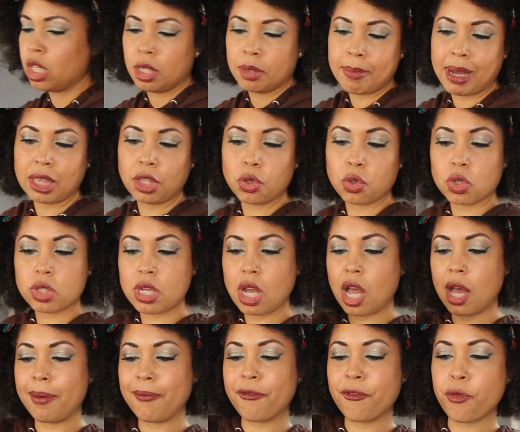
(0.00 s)
my little
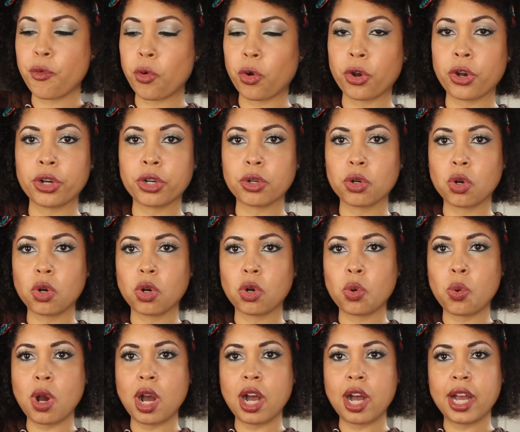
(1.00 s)
Tom Ford
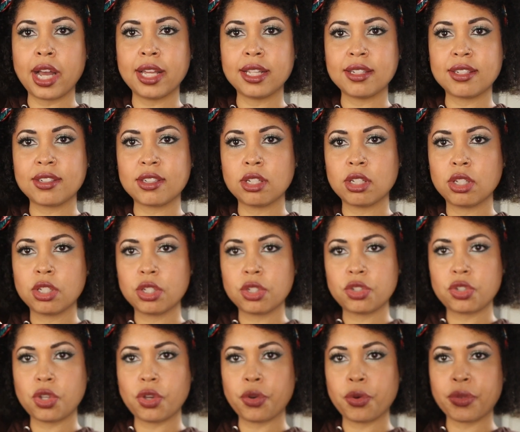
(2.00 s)
quads.
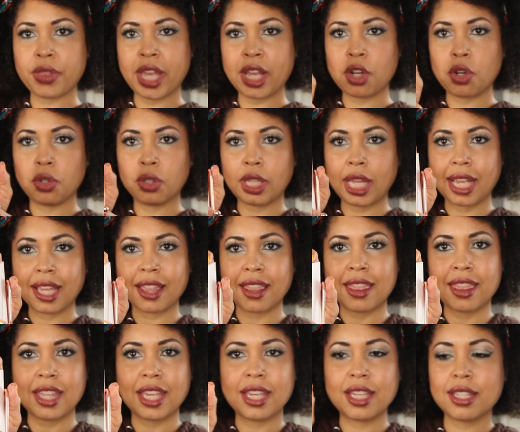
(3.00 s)
So they go like
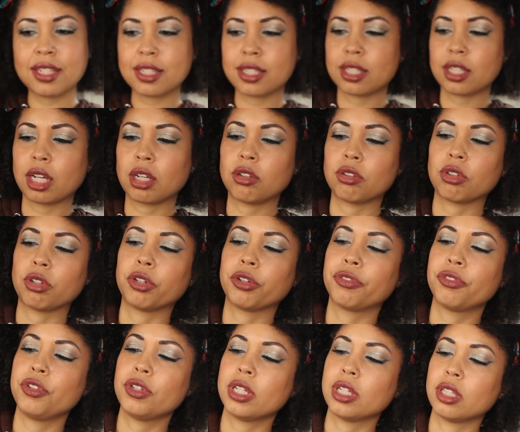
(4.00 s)
this. I don't know
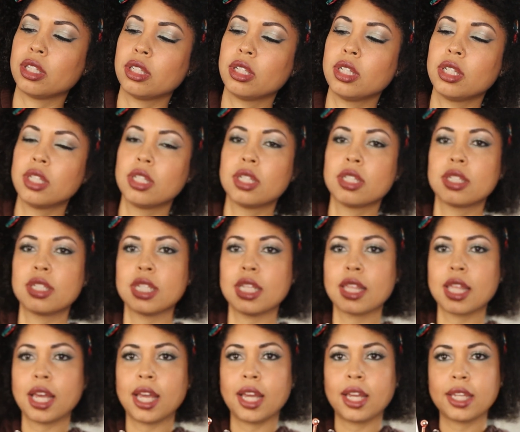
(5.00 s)
if you can see
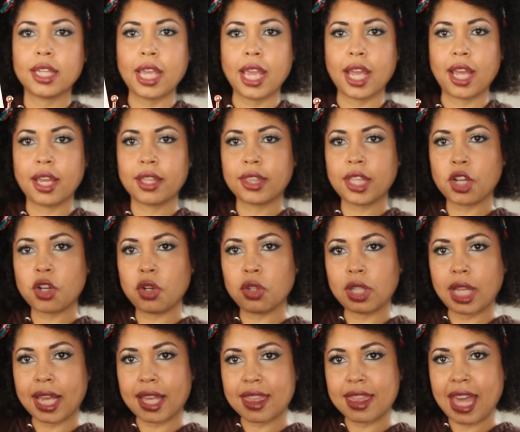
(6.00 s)
that. Yeah, they go
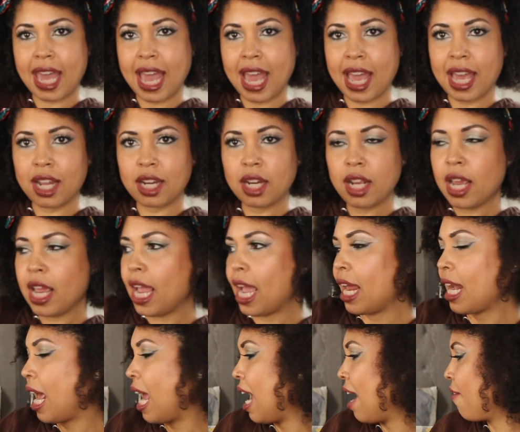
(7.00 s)
like that.
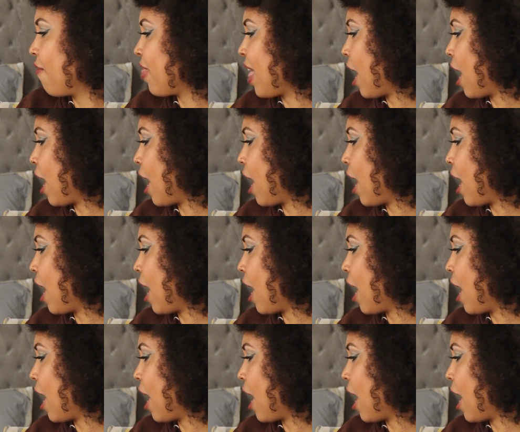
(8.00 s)
And I have